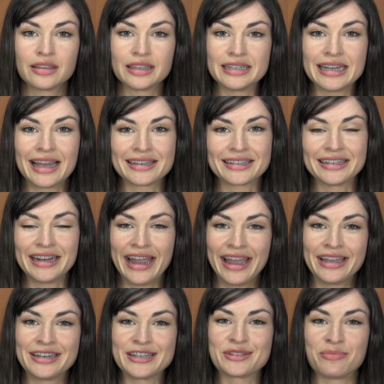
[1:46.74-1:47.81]
The task at
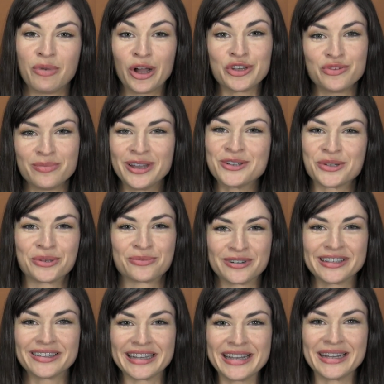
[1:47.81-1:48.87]
hand is monumental,
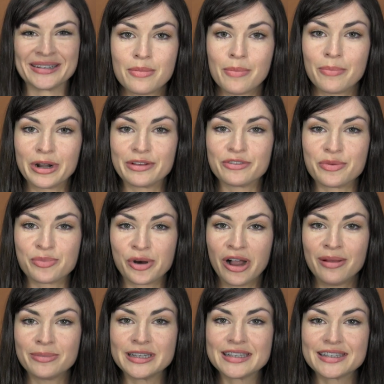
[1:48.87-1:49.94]
really. But if the
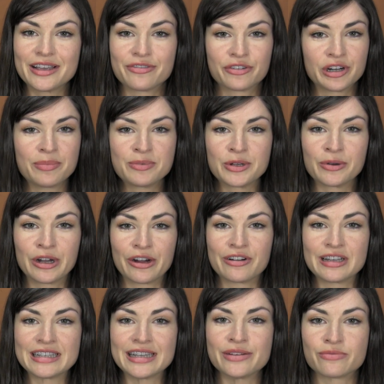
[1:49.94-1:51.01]
promise of
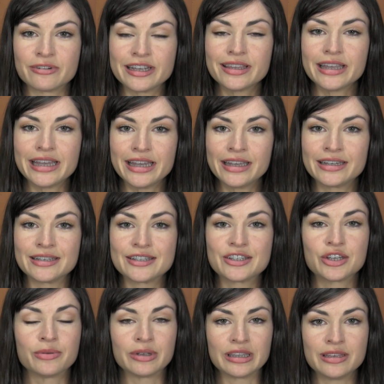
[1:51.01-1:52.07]
cryptocurrency really is
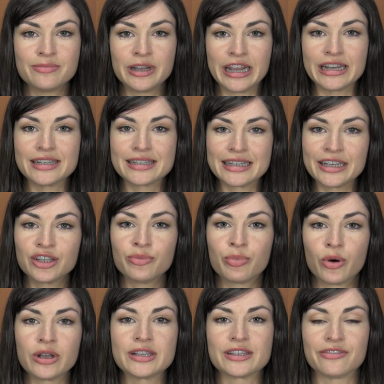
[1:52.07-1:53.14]
to eliminate single
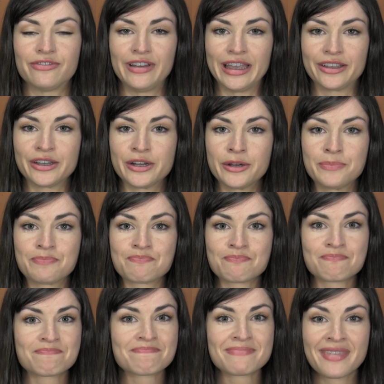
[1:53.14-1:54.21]
points of failure,
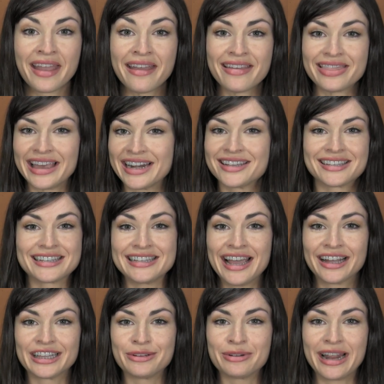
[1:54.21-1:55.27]
that is
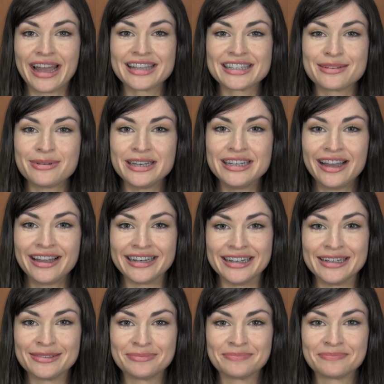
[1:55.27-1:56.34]
exactly what has to be done.